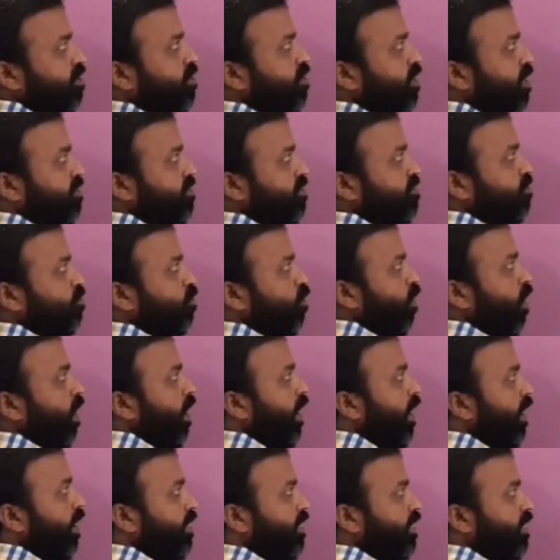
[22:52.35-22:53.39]
z
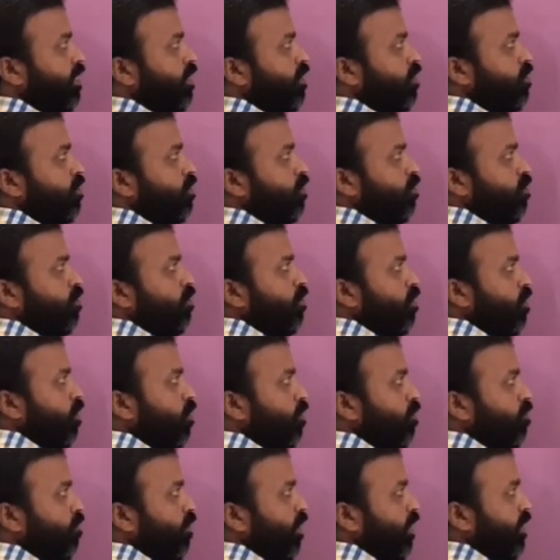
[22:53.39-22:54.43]
square
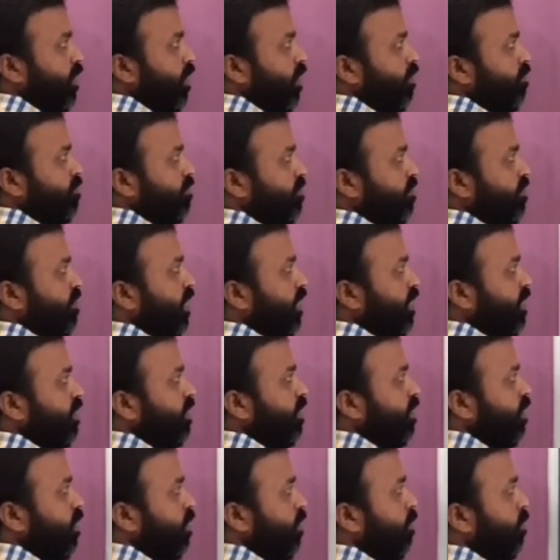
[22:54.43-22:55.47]
into y of z
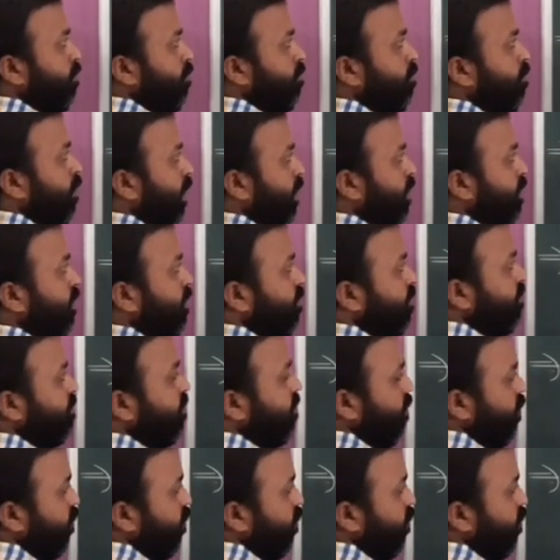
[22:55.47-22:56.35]
minus